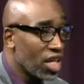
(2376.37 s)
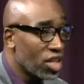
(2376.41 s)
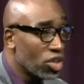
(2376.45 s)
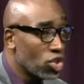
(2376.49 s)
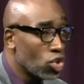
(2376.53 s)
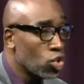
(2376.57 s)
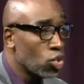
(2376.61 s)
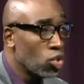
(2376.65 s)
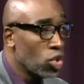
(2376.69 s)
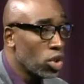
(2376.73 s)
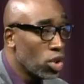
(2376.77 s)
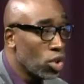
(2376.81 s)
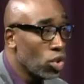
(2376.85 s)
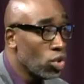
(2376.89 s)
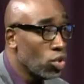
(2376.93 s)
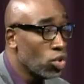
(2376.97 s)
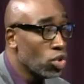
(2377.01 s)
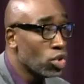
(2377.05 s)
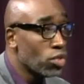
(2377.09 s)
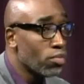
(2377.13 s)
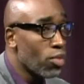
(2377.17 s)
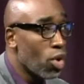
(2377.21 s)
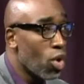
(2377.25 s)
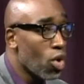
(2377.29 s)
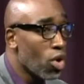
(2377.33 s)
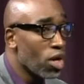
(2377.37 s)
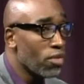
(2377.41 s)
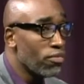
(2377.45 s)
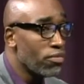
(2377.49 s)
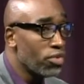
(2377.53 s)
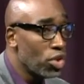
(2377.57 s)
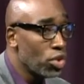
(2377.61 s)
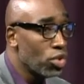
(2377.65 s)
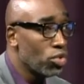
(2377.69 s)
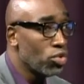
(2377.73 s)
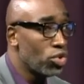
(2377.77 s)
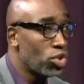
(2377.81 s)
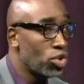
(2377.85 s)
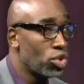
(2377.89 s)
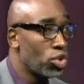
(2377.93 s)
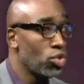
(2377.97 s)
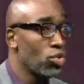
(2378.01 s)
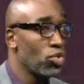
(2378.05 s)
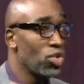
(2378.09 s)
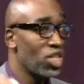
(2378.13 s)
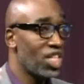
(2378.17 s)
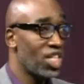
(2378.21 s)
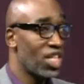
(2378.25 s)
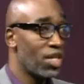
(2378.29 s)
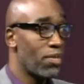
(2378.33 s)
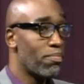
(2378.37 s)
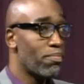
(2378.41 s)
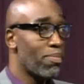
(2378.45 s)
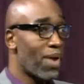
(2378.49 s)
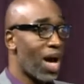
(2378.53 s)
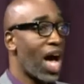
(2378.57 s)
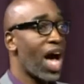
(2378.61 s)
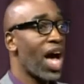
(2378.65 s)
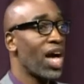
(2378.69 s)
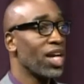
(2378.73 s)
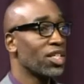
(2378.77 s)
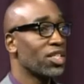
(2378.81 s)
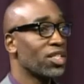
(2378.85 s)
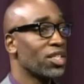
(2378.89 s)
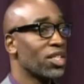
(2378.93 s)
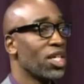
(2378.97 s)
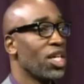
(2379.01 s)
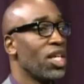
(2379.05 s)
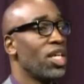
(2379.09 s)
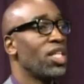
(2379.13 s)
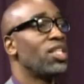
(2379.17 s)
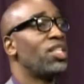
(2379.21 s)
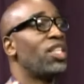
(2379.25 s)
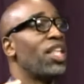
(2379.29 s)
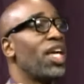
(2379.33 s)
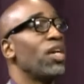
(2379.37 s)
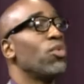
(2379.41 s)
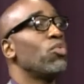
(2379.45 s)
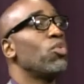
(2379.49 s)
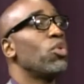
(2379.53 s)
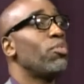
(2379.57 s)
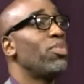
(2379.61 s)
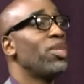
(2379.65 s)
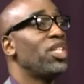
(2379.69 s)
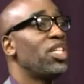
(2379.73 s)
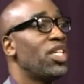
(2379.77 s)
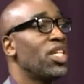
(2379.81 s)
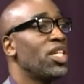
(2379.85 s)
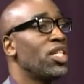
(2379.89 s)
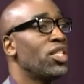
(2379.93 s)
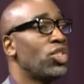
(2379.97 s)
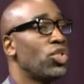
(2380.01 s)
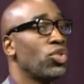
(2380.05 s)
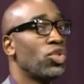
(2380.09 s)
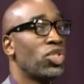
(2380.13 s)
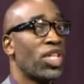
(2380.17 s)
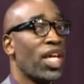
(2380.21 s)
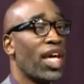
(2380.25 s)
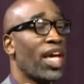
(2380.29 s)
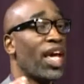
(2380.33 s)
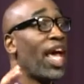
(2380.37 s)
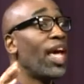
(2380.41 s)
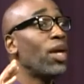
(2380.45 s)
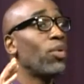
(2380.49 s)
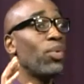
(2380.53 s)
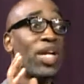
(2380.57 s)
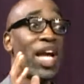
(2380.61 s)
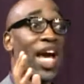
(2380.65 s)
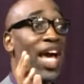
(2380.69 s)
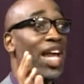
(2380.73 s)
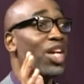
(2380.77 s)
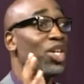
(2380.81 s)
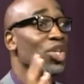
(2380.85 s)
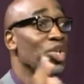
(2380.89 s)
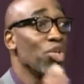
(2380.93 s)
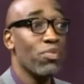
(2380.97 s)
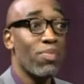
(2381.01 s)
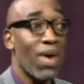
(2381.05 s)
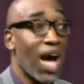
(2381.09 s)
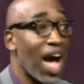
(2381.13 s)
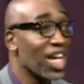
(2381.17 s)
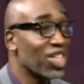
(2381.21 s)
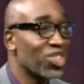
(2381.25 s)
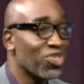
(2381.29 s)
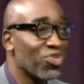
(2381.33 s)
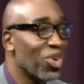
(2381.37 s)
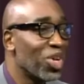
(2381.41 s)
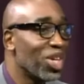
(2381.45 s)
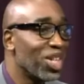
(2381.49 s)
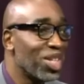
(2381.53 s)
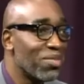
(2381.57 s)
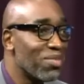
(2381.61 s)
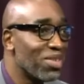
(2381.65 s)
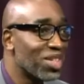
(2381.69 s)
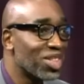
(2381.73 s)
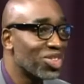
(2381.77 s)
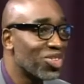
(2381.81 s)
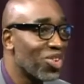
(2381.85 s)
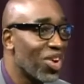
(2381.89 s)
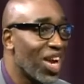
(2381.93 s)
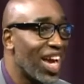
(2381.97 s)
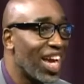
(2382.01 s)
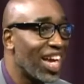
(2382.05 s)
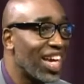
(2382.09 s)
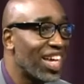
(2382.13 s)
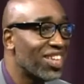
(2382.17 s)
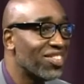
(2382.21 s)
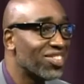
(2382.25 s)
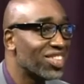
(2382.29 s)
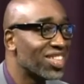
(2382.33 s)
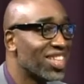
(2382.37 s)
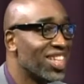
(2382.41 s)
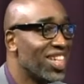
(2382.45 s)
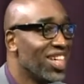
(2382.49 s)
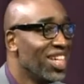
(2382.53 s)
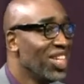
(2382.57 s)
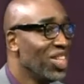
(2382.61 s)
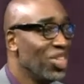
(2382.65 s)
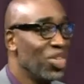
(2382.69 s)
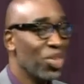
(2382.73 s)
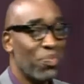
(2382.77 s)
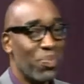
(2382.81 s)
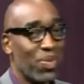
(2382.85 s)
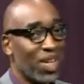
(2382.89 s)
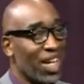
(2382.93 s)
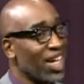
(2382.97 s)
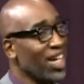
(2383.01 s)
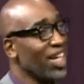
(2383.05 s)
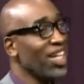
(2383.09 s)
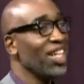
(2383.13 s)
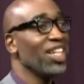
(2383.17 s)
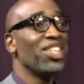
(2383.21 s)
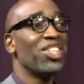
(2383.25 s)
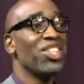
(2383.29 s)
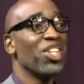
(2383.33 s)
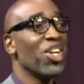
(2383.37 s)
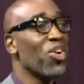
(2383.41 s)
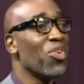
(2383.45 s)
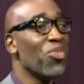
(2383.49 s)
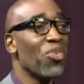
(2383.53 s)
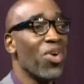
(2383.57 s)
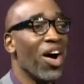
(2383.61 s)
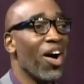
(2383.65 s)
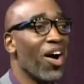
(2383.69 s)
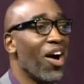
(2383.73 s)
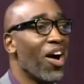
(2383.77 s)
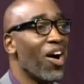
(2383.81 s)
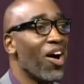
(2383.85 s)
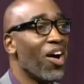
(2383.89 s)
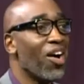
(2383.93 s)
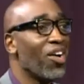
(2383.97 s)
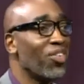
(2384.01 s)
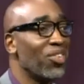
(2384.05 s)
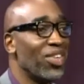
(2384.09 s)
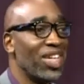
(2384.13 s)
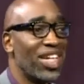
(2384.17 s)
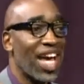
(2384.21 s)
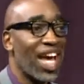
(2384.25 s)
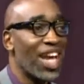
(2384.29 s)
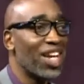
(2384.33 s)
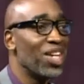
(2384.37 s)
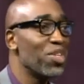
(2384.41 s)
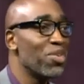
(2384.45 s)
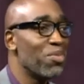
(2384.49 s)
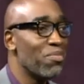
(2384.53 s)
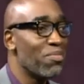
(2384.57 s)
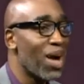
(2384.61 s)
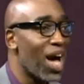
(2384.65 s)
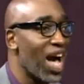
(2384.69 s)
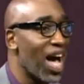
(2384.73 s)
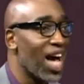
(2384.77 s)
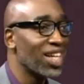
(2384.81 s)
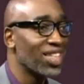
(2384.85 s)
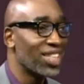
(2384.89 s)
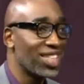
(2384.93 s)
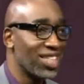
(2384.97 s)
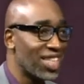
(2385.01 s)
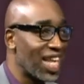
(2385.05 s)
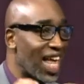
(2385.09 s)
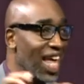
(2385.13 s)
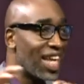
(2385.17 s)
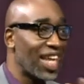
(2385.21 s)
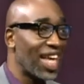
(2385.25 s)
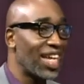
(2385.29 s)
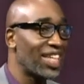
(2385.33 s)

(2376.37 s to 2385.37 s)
to lose more of you to the box, they will begin to say, hey, we got a new box for you, Miss Graves. You plug it into your wall. We got a new box. It's not like